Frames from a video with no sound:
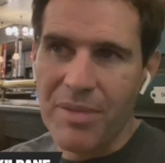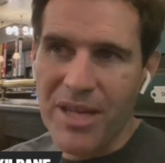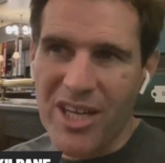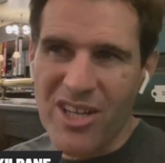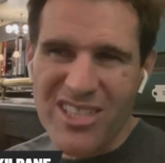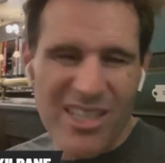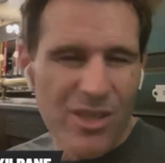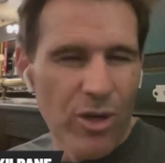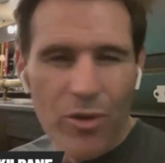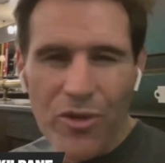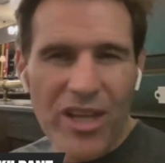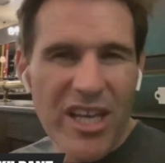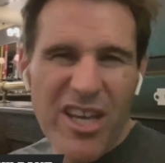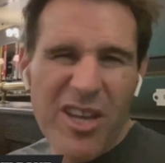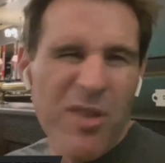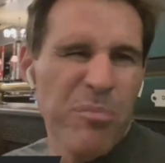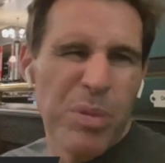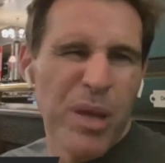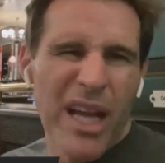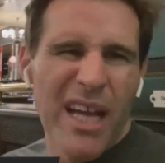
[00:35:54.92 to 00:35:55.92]
because I don't think he
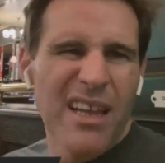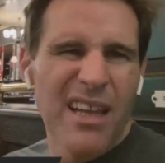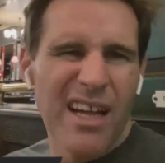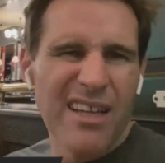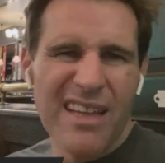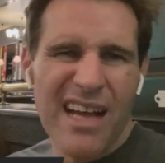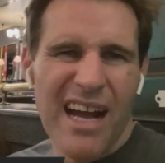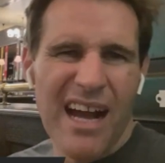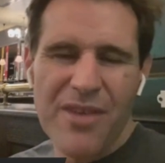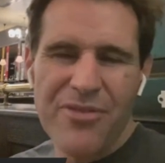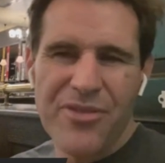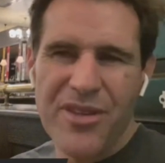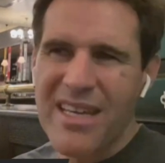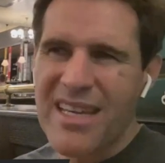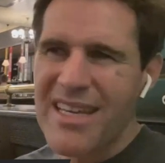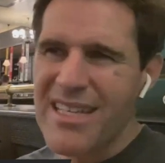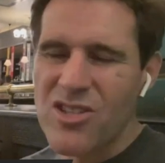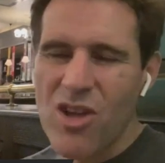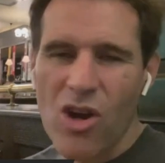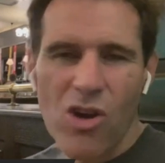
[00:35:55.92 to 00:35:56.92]
can play like that. I
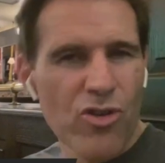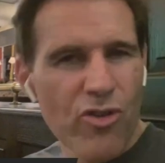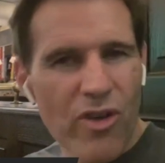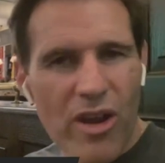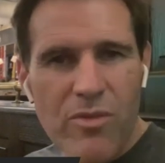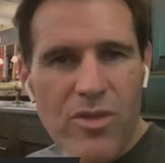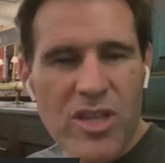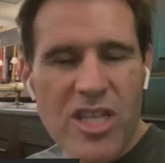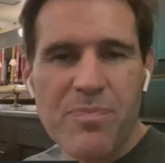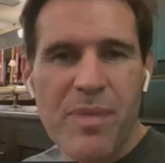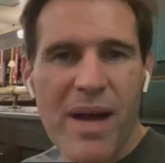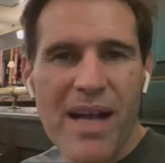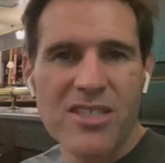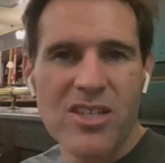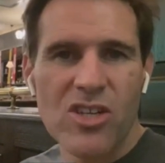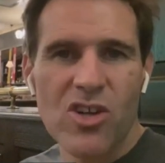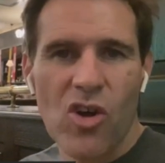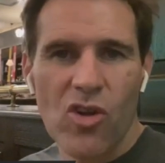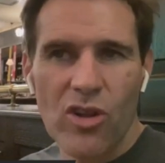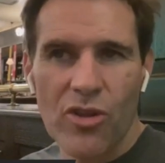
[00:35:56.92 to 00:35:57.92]
think he's not great with his back
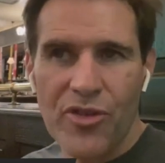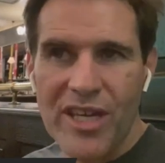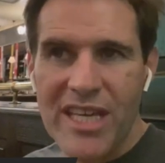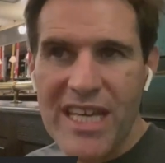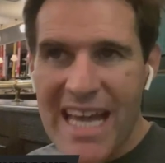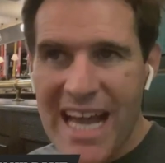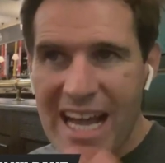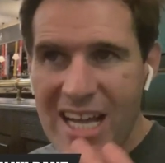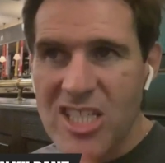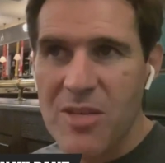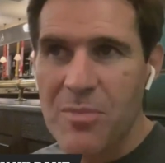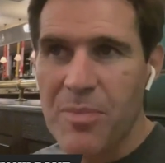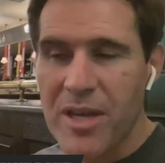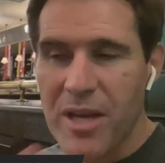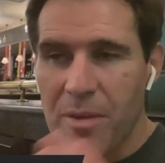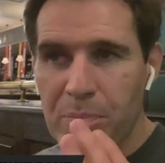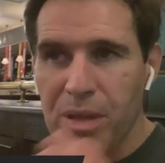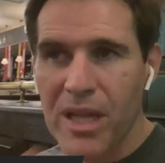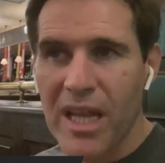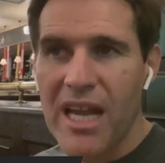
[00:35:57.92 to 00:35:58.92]
to goal. I think he has to
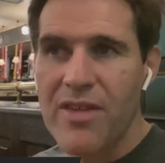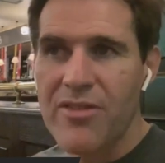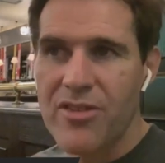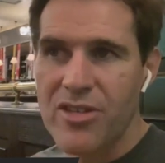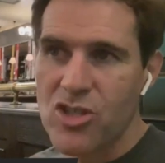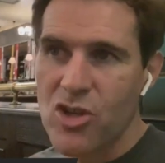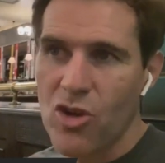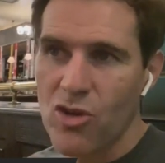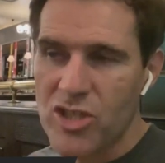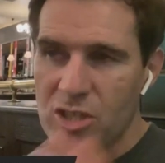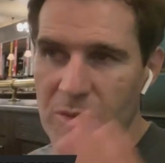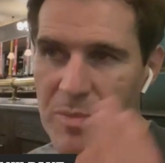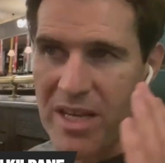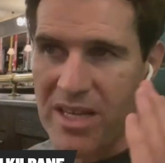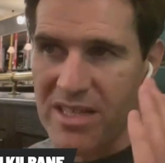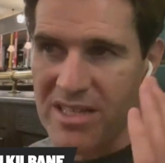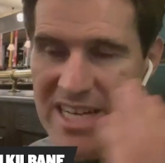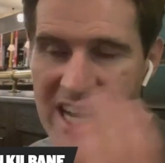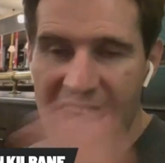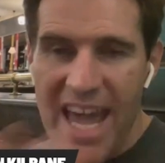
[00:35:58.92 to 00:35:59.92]
be a player that's going to
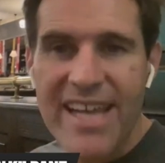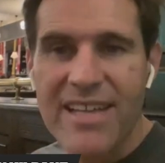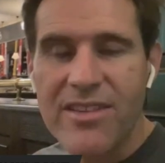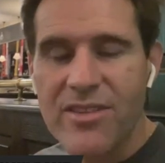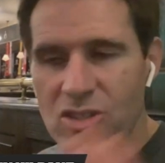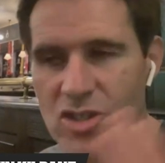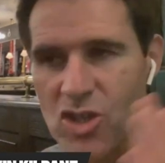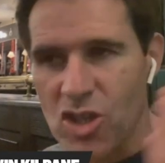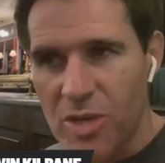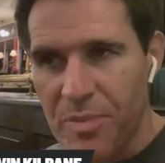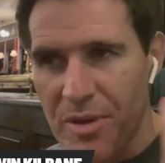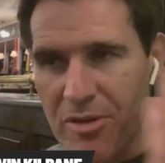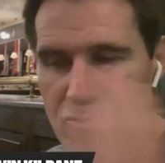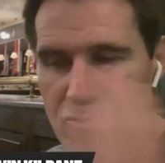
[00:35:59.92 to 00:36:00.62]
be as an eight, that's going